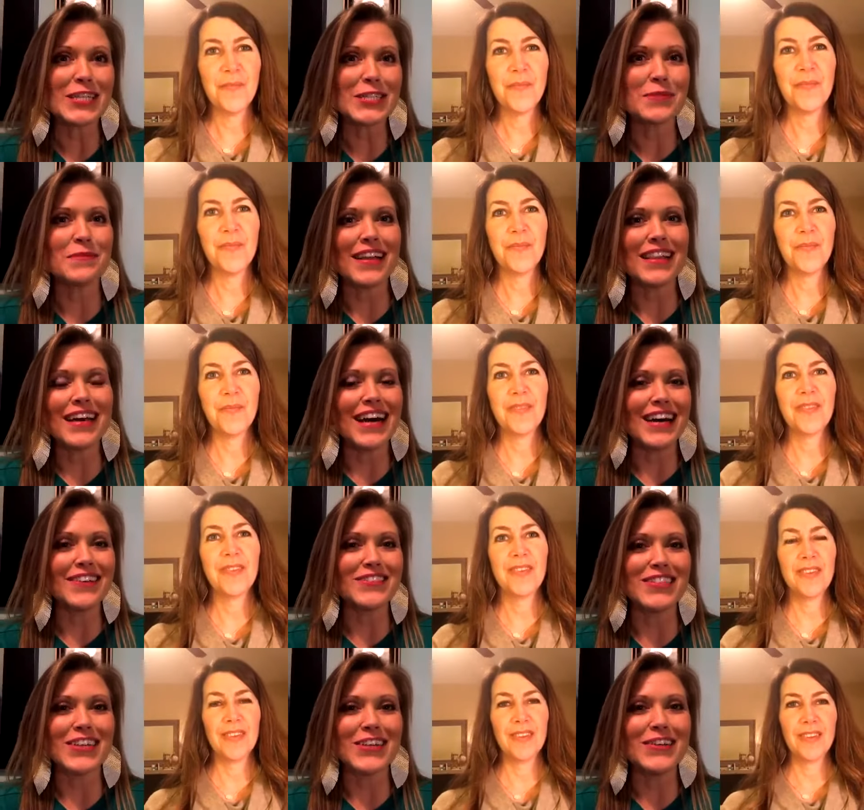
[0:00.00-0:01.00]
Speaker 1: my life.
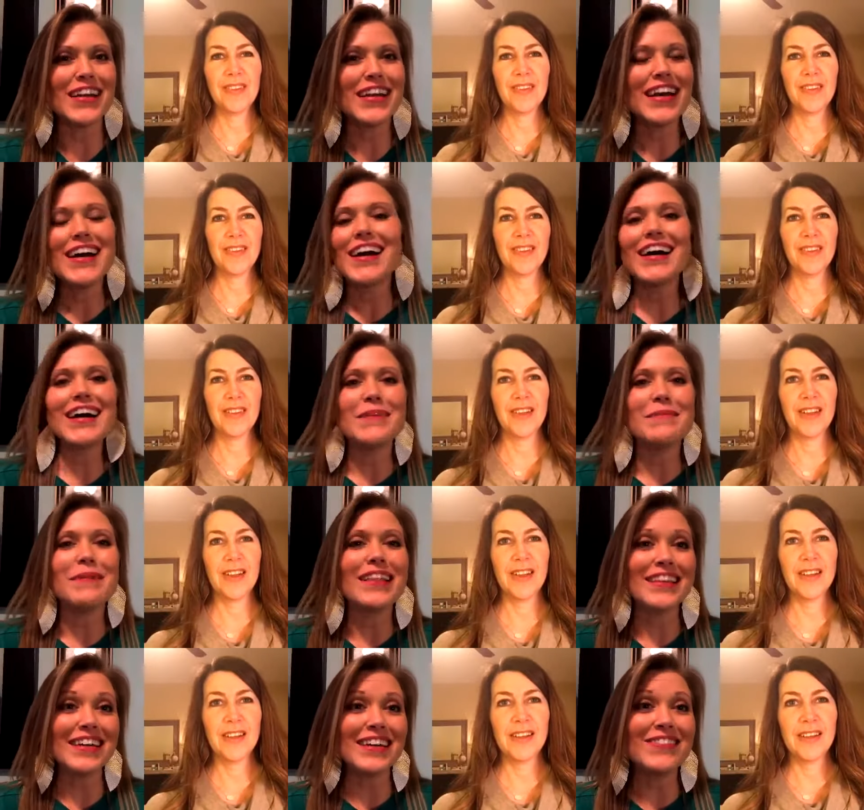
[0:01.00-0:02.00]
So um, I
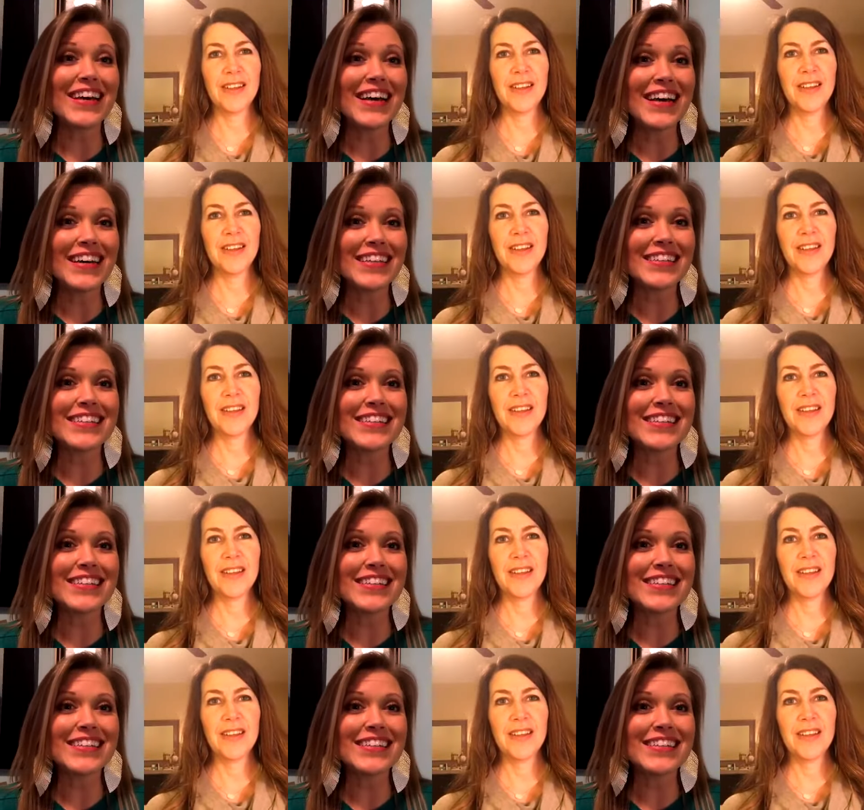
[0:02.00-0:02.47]
love that